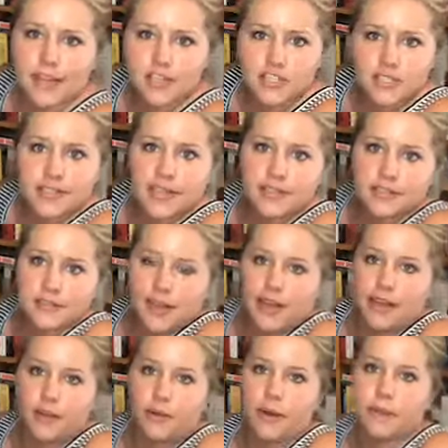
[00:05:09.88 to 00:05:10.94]
That just sounds like
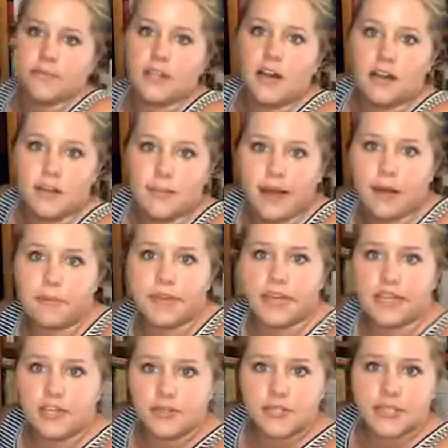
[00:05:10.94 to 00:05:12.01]
I know what I'm talking about. But
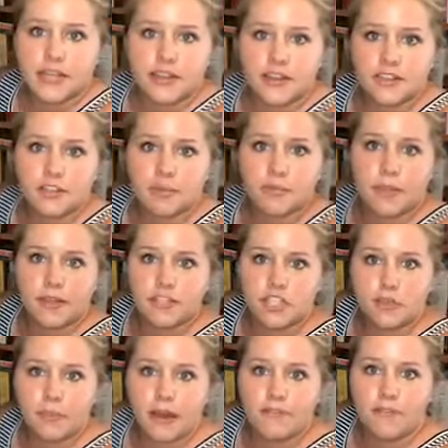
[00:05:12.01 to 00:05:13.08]
can you see there's a
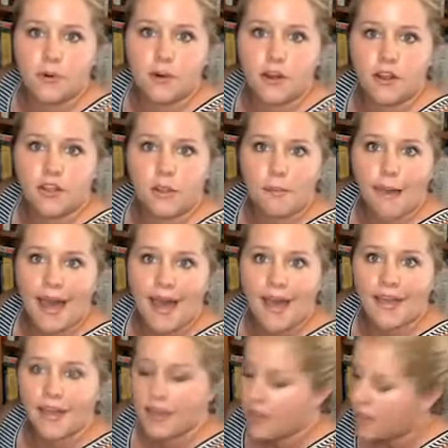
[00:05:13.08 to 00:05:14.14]
2x4 on the back?